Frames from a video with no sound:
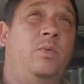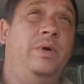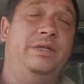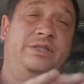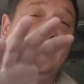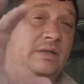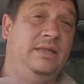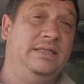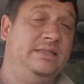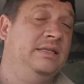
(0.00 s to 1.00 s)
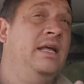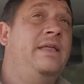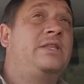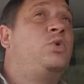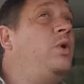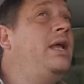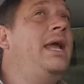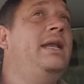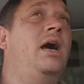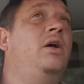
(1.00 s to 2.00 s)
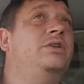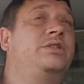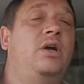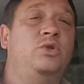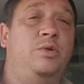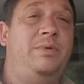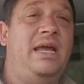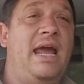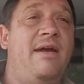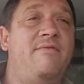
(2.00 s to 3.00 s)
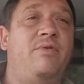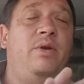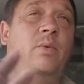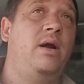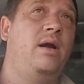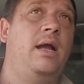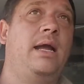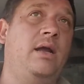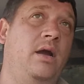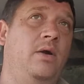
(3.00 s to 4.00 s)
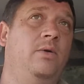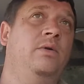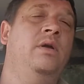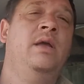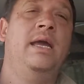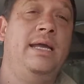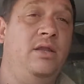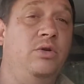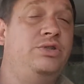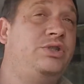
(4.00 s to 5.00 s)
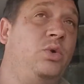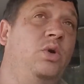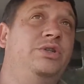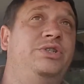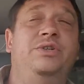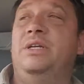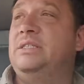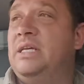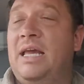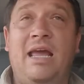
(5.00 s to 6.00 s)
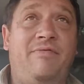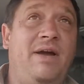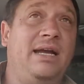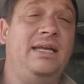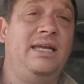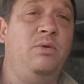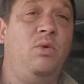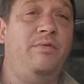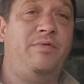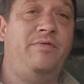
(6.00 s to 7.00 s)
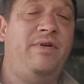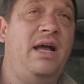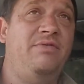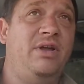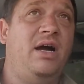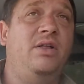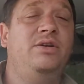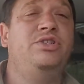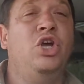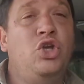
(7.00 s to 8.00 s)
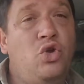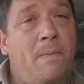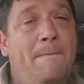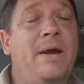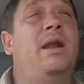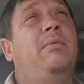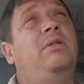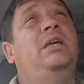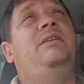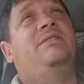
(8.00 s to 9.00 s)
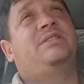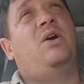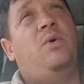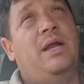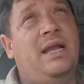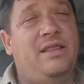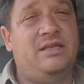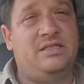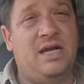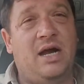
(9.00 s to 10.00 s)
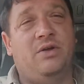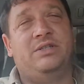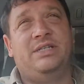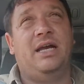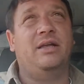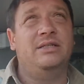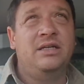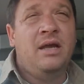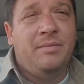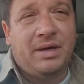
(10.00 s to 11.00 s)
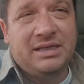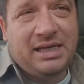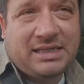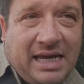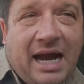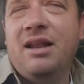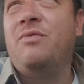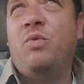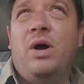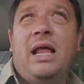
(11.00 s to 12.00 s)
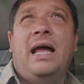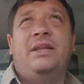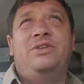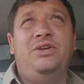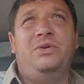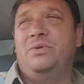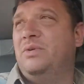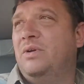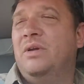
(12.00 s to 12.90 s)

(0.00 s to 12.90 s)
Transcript: which, listen, that $28 goes with me everywhere I go. And those storage units, if I can get one for $5, you better believe it's going into this dollar challenge, because that's kind of what I do.